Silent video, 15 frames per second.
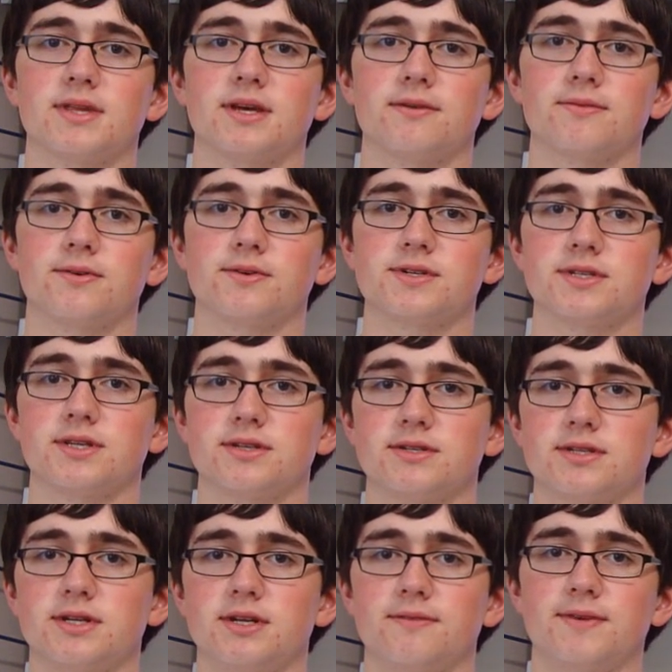Of course, the
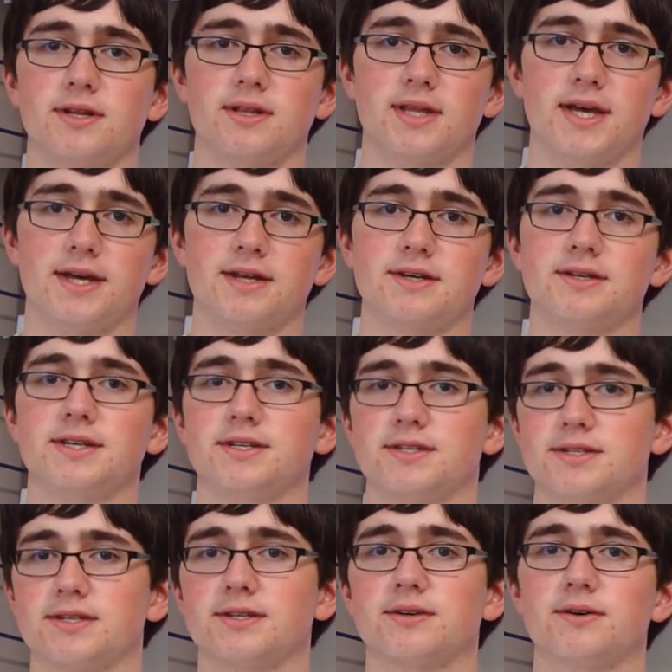city of Atlanta
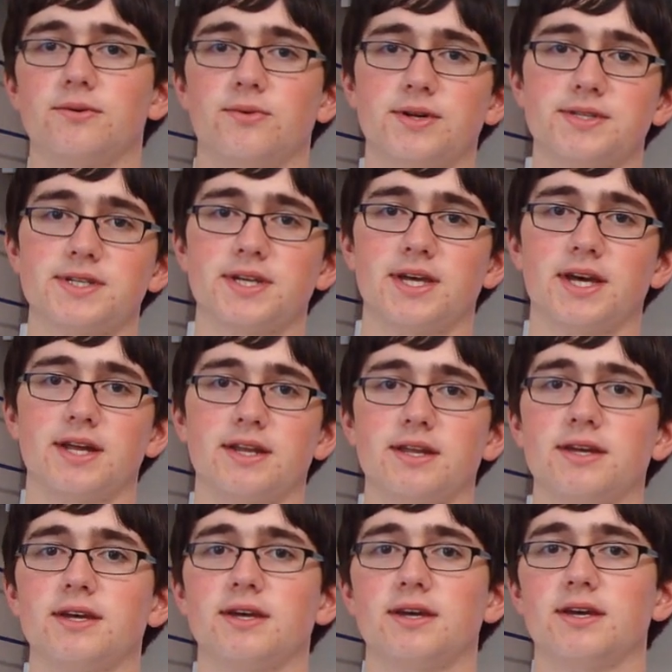is, once again,
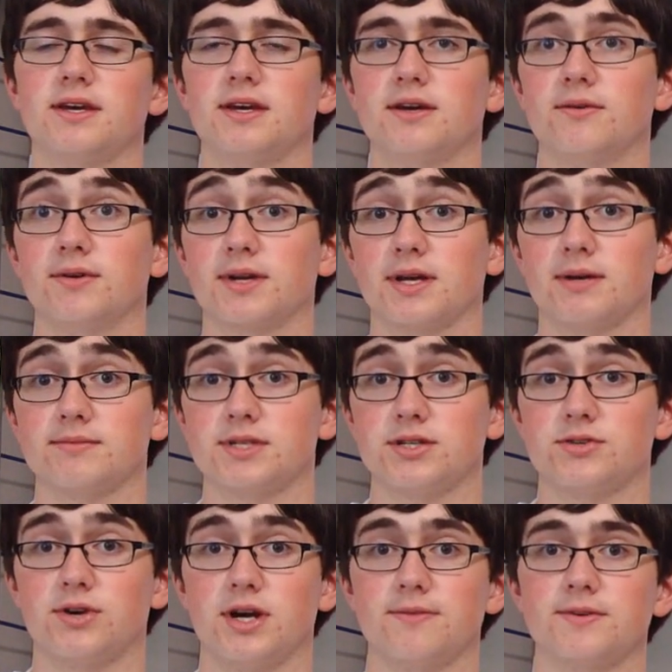when it comes to
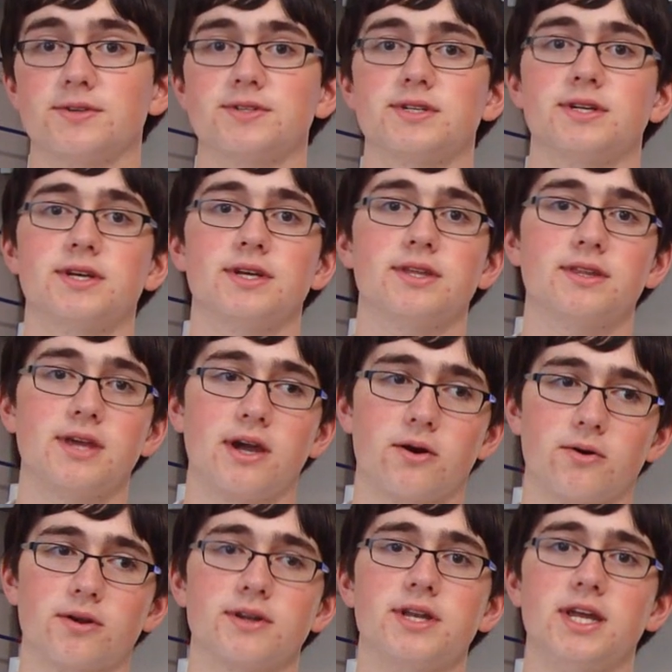drivers, they
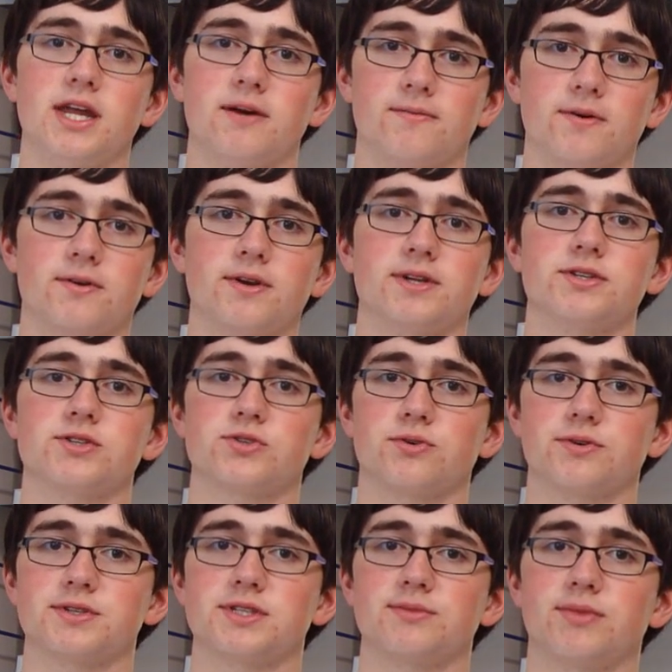are never in
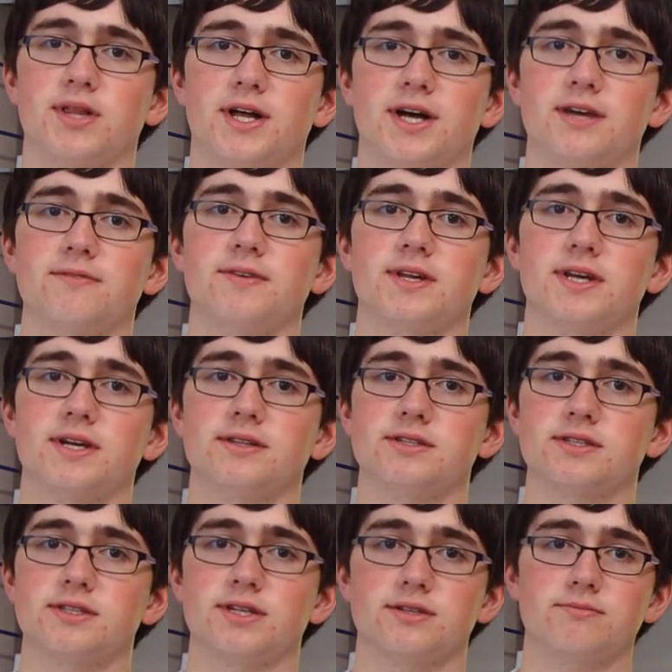short supply of
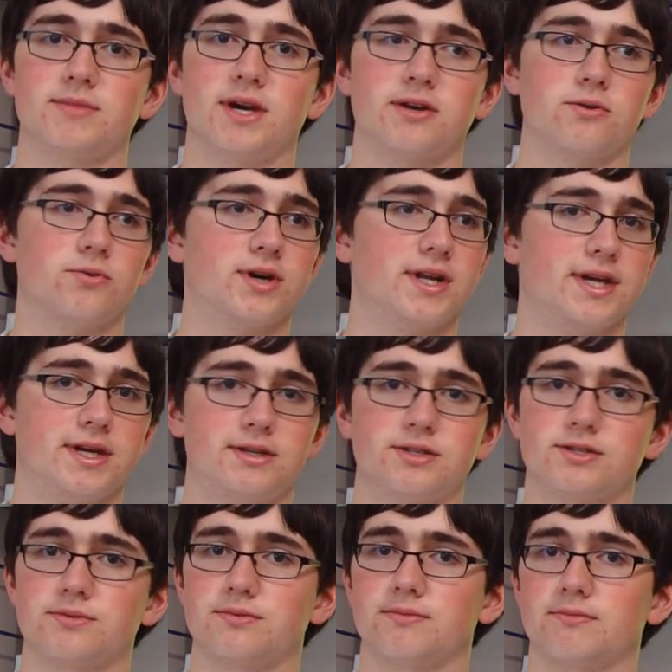idiots. Doesn't matter what
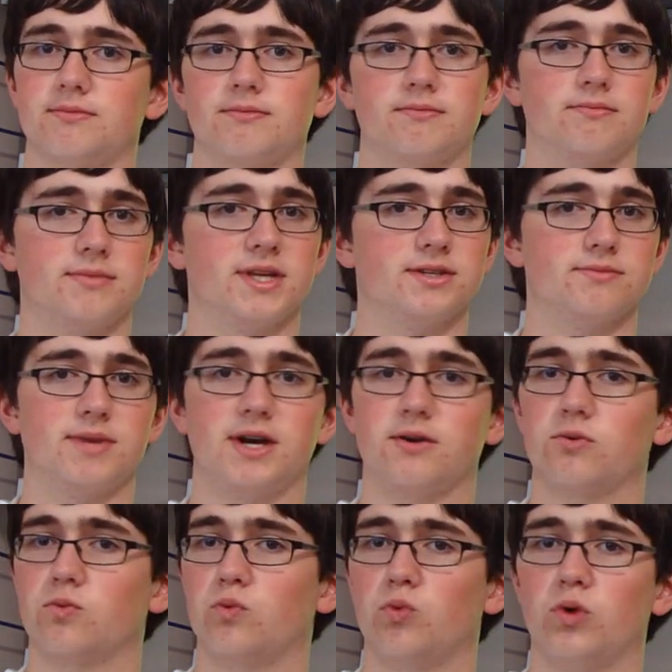age, doesn't
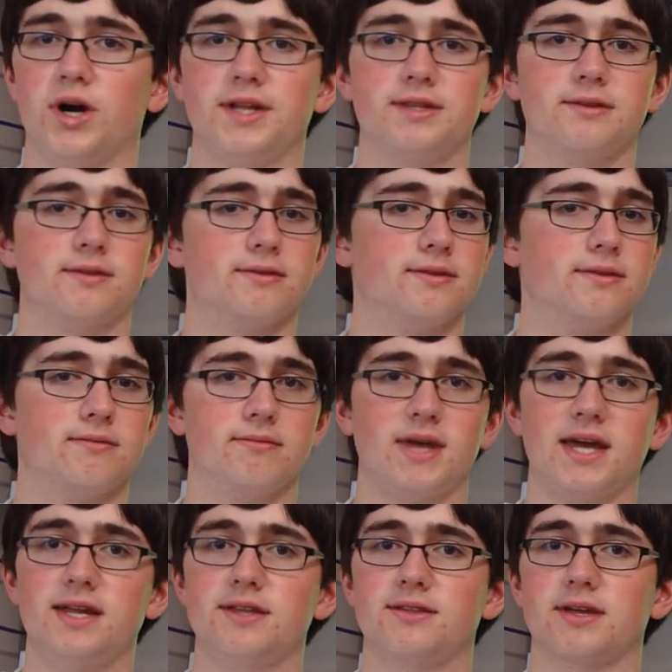matter what,
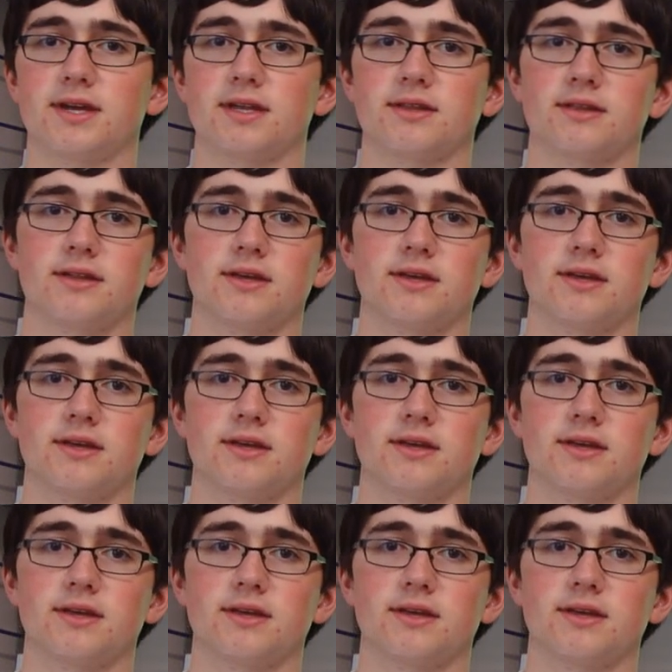anything.